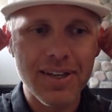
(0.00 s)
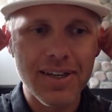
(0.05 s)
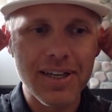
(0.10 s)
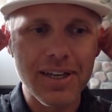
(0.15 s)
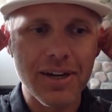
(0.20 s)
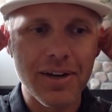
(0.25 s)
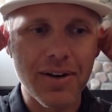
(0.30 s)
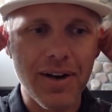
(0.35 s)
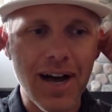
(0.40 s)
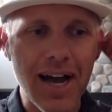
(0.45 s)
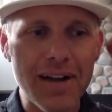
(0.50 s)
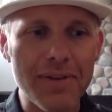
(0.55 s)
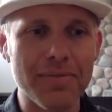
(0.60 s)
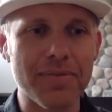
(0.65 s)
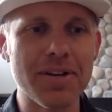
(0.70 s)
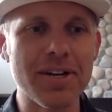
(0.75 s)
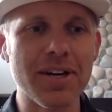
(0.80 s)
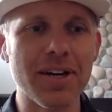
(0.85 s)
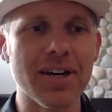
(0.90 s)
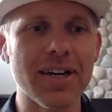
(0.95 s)
you know, I
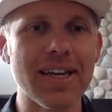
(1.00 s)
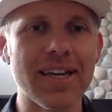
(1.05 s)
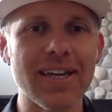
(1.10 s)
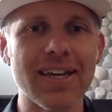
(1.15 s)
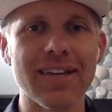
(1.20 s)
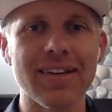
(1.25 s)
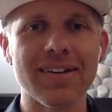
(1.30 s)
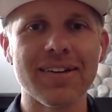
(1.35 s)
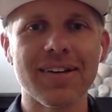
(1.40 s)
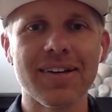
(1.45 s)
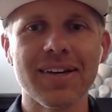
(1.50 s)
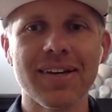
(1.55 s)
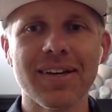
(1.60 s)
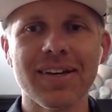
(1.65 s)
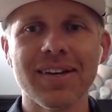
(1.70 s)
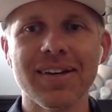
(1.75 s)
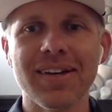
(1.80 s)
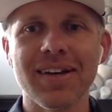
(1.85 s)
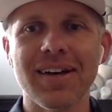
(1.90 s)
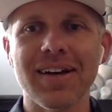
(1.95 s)
really,
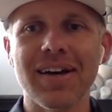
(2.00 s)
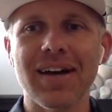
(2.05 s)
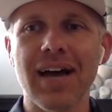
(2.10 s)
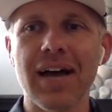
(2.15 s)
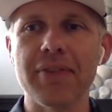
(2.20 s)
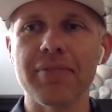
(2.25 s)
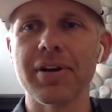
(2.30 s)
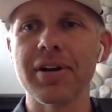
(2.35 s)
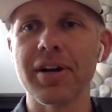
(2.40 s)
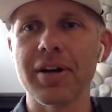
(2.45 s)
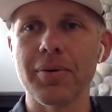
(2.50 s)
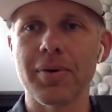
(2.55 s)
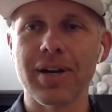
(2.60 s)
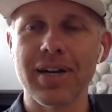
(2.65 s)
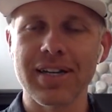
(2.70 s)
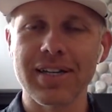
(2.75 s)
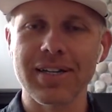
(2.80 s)
I really